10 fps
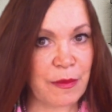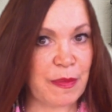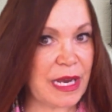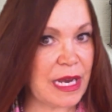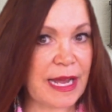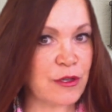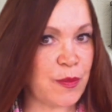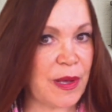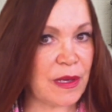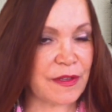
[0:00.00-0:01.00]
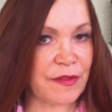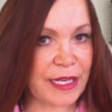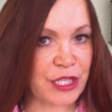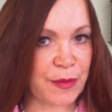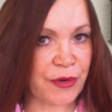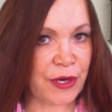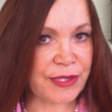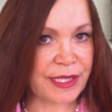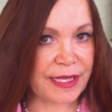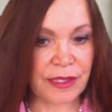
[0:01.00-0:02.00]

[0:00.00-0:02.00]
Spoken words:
with being a natural part of the aging process.